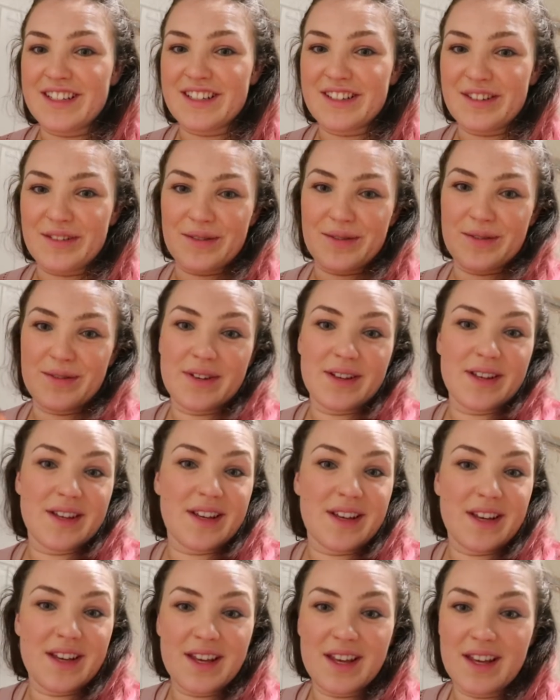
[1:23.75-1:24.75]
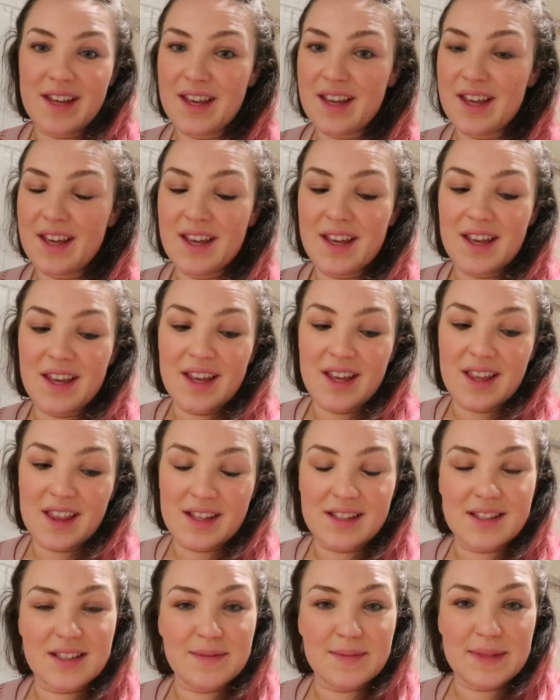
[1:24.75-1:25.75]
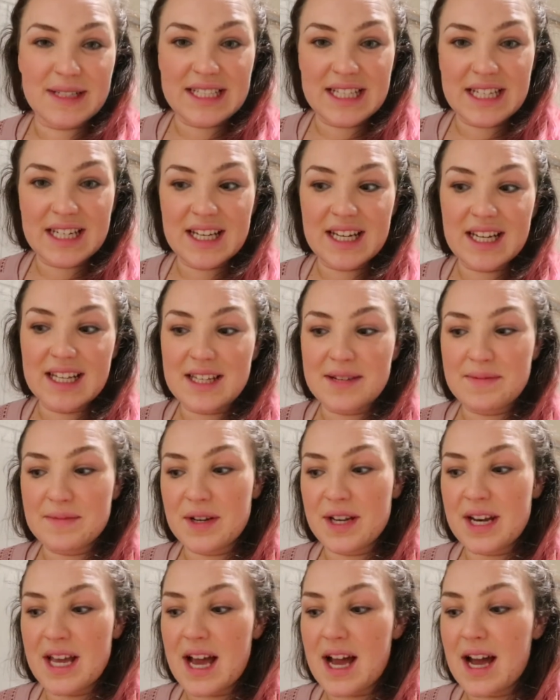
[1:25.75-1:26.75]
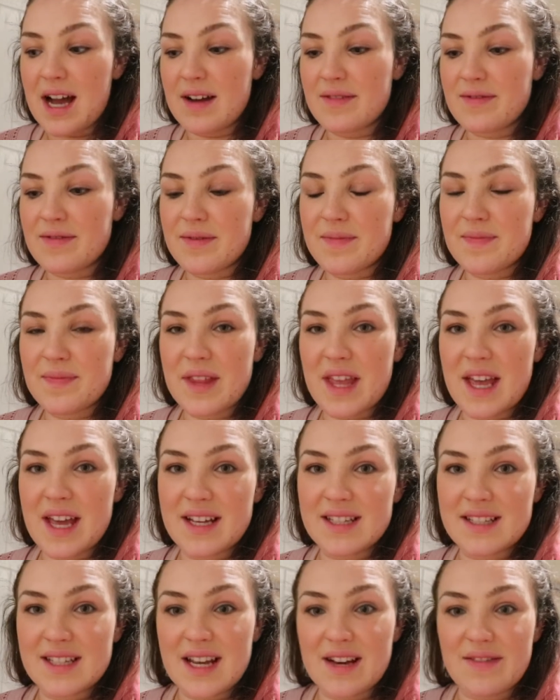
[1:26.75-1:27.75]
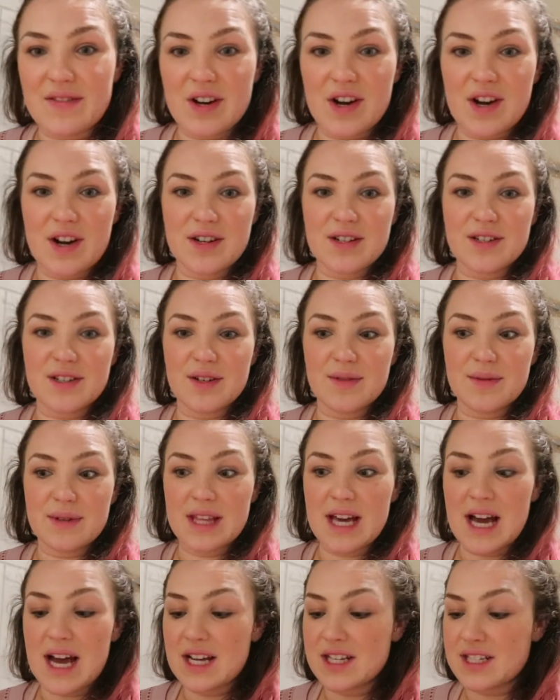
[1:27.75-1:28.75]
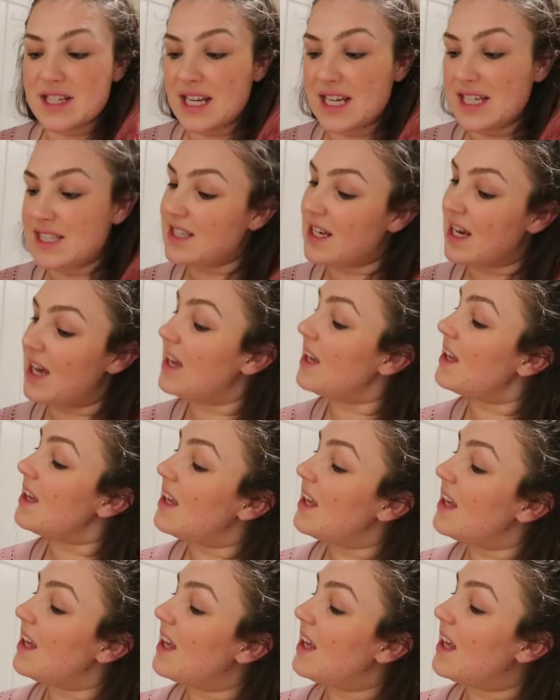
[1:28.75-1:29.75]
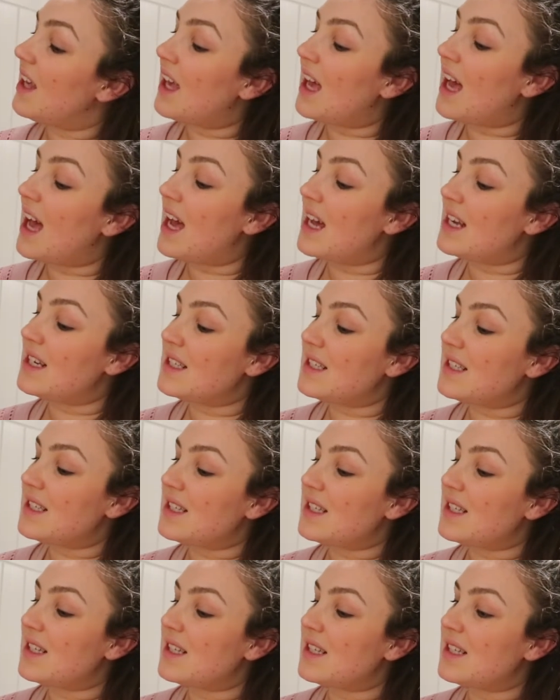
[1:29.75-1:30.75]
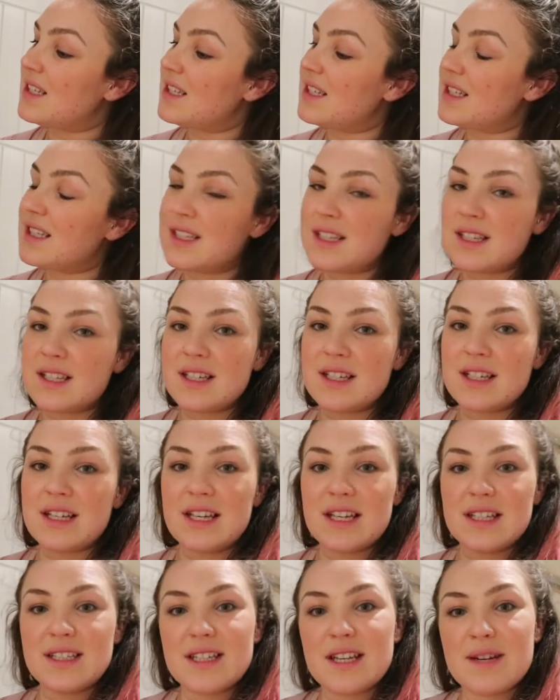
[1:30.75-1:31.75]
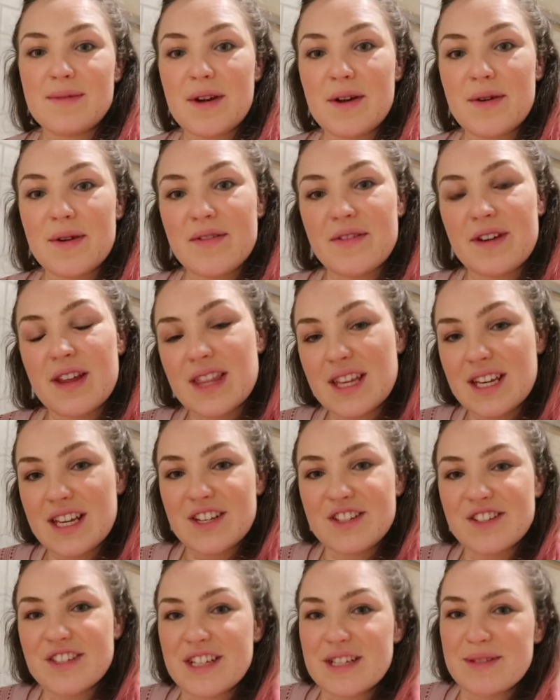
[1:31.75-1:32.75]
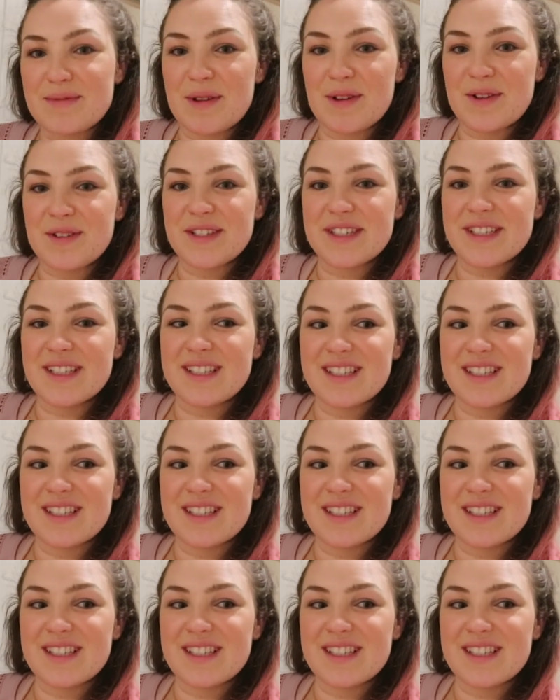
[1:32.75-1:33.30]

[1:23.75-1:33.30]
So this is my dinner, and then I'm going to have eggs and avocado with Ash later, and it's in the microwave and I think it just exploded.